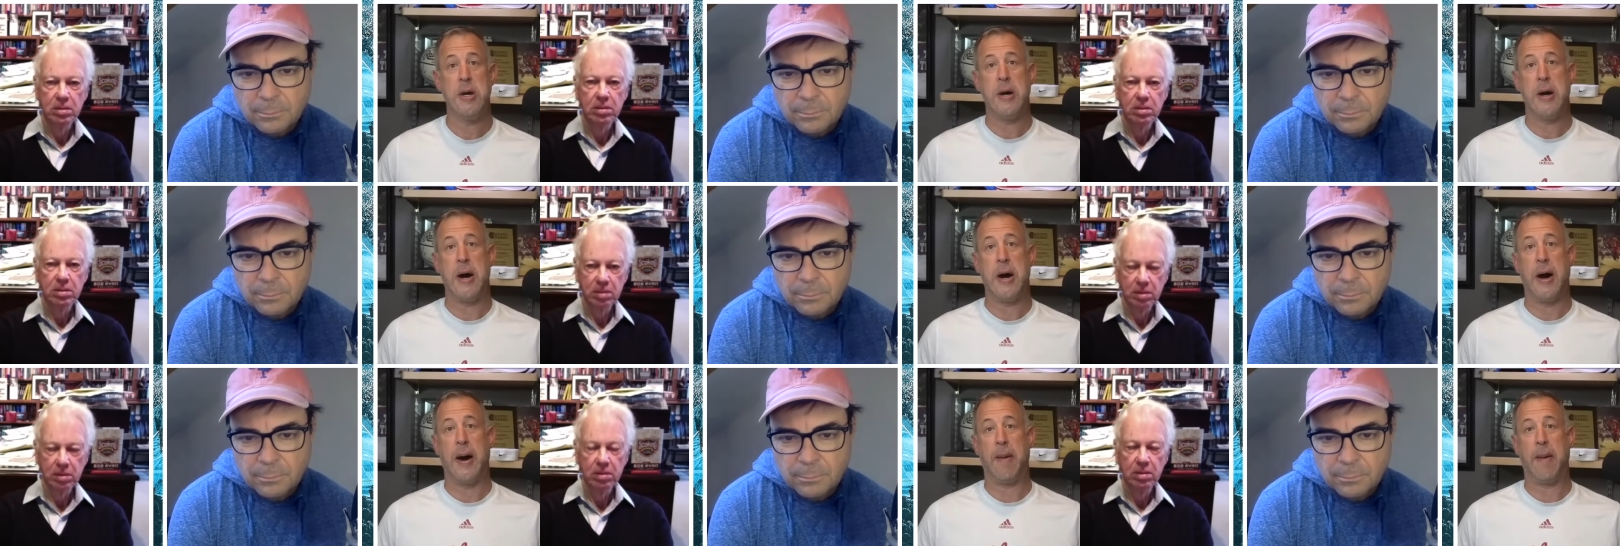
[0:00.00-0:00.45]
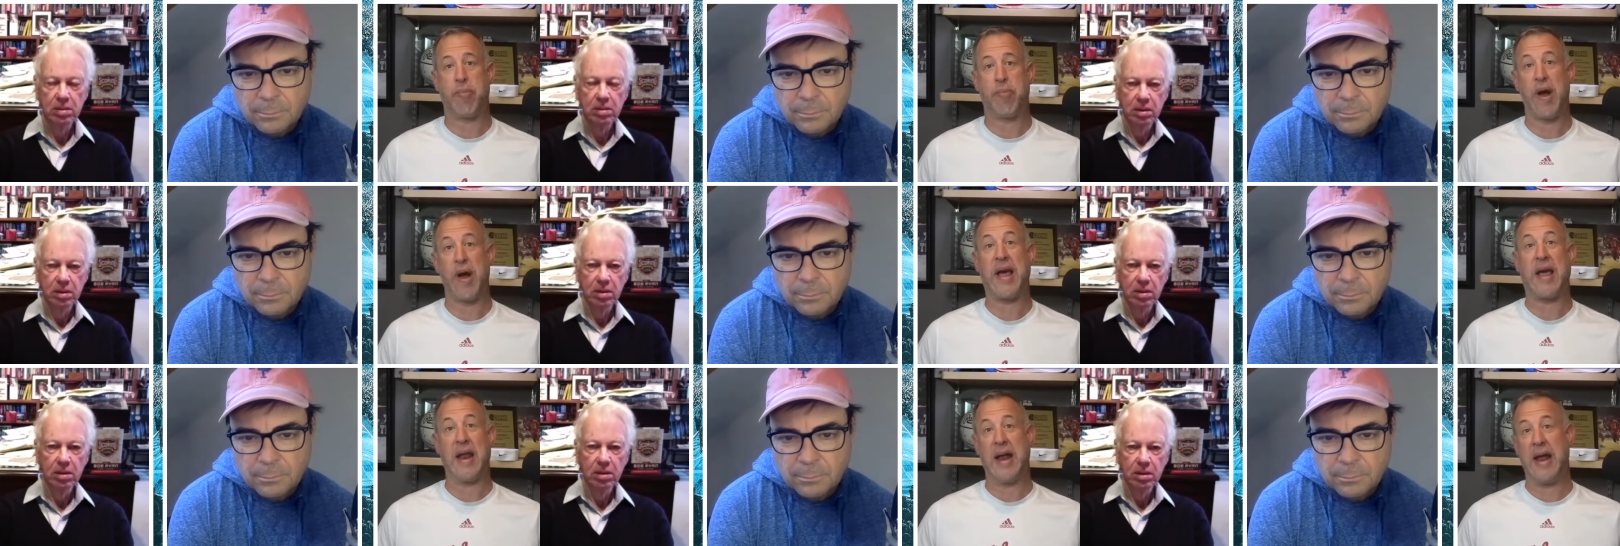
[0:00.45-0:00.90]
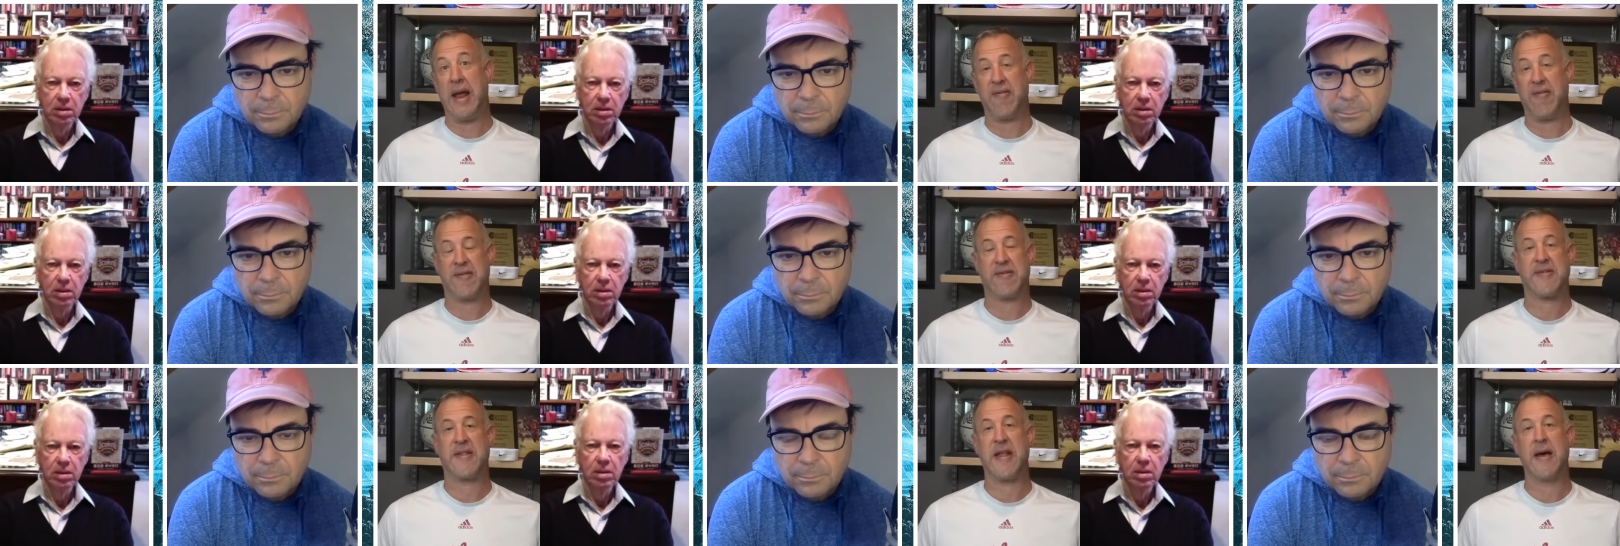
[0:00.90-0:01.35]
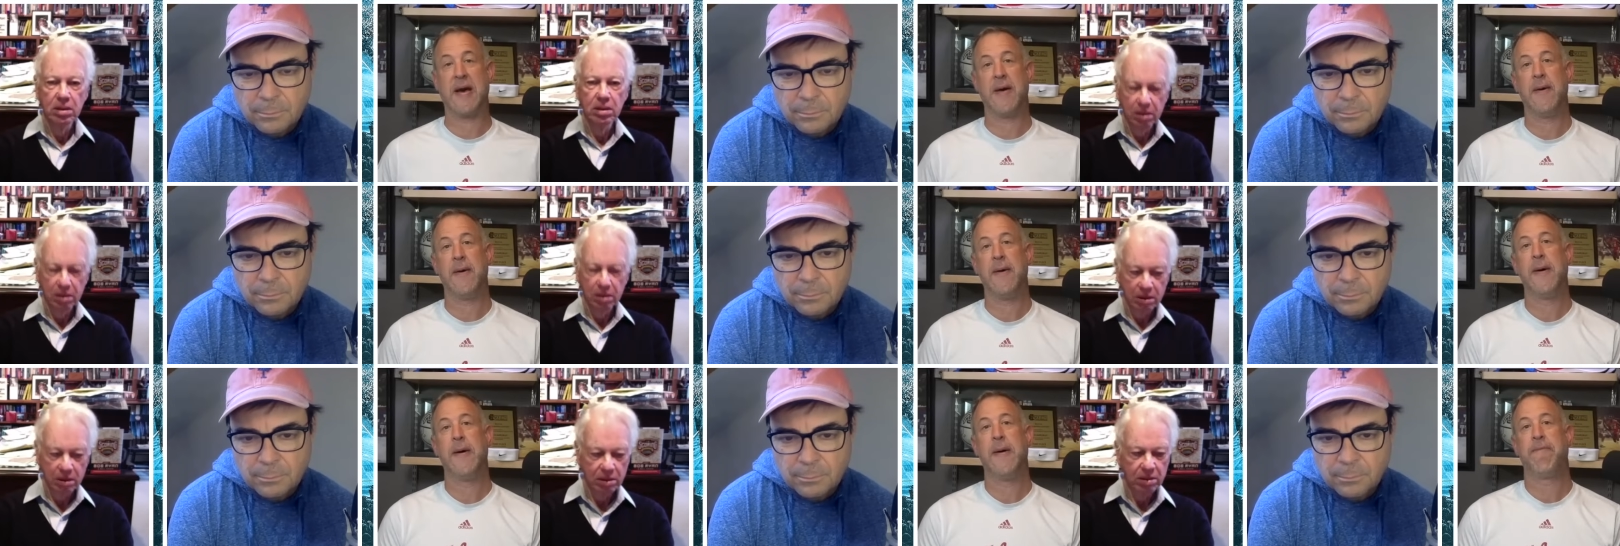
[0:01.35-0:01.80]
Speaker 1: uh, breaking in
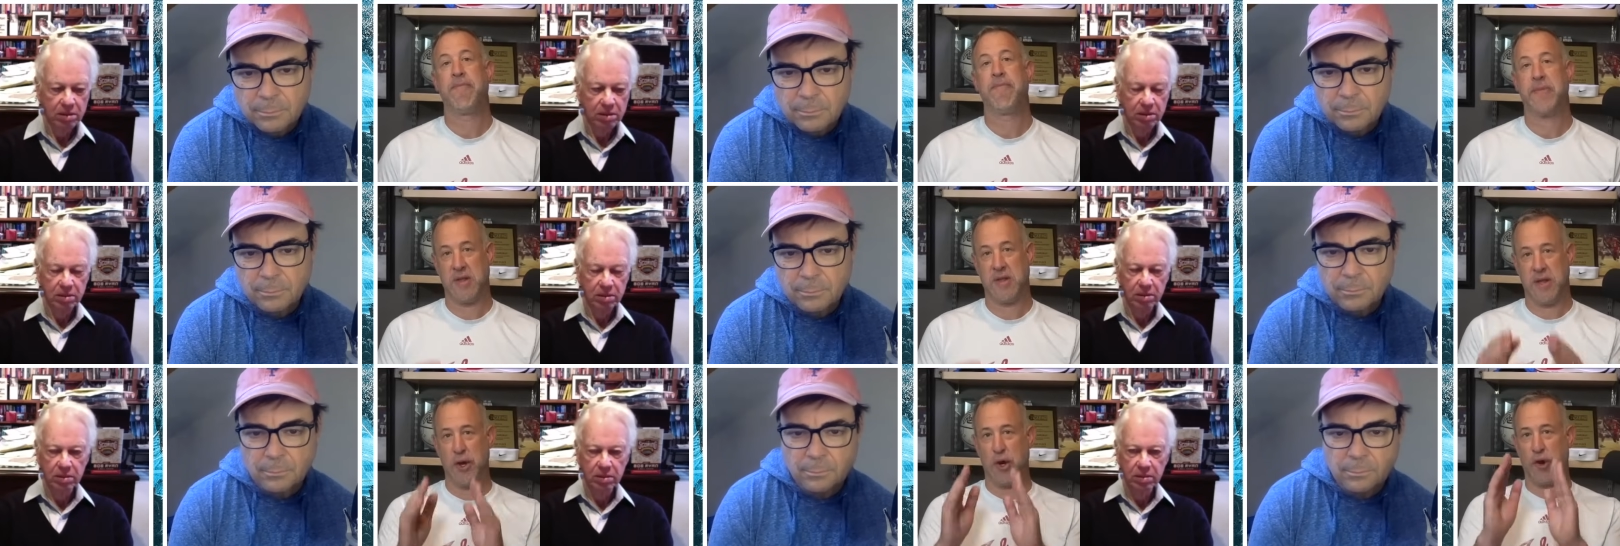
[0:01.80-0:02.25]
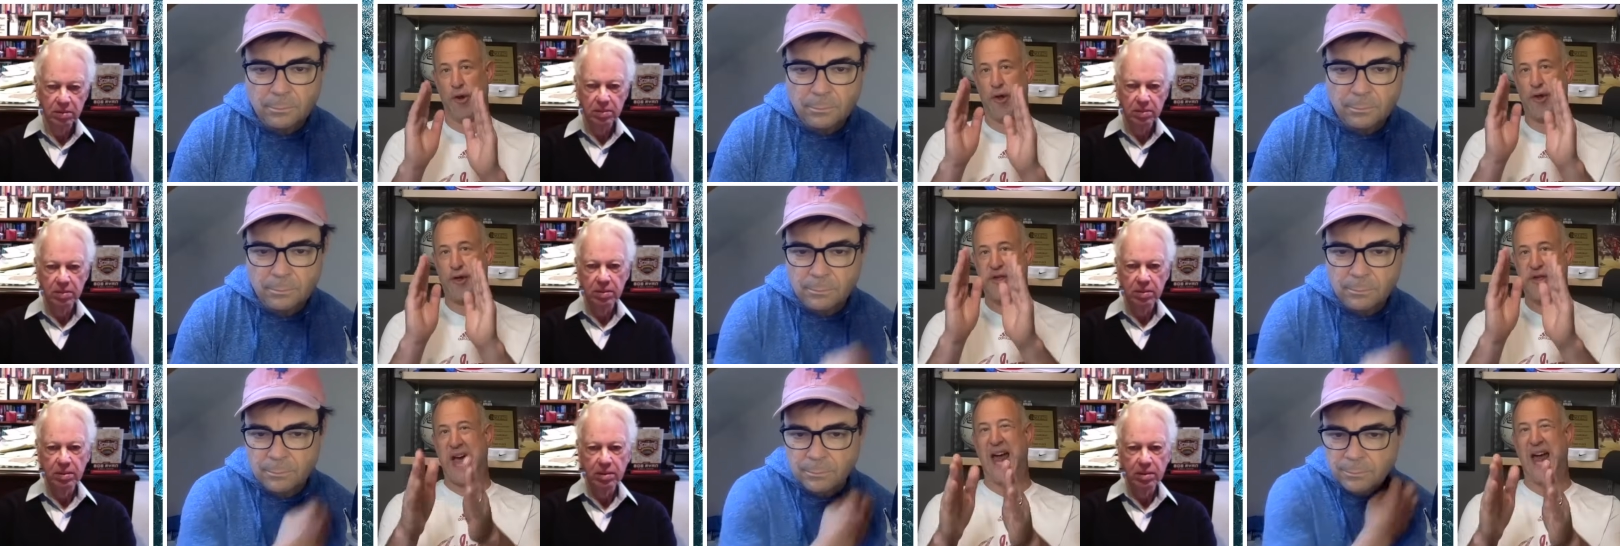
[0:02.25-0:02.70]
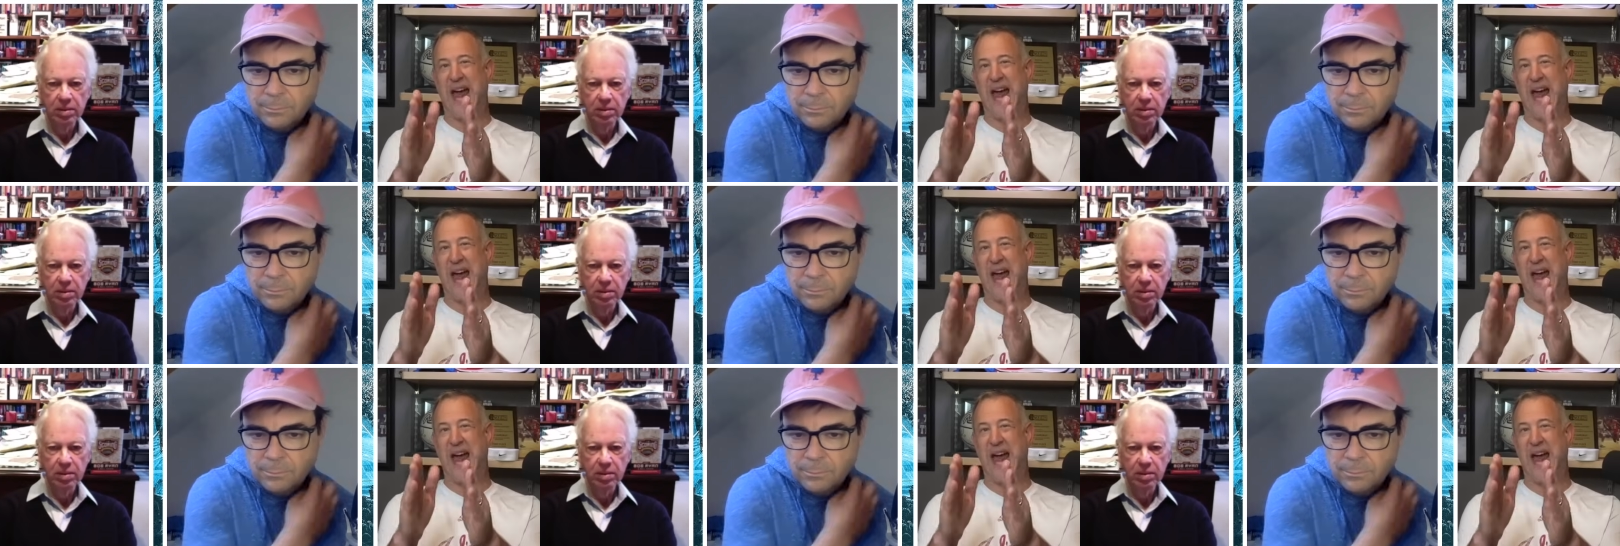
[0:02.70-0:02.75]
still. Literally sat